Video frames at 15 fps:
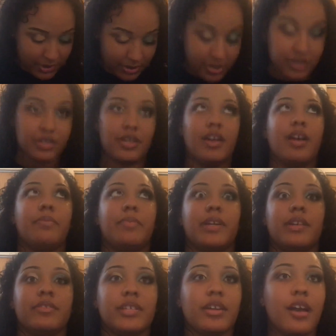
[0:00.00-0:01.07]
looked up,
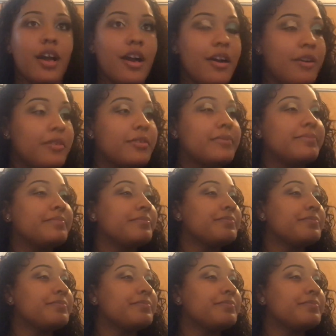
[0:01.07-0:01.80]
and I was like, oh,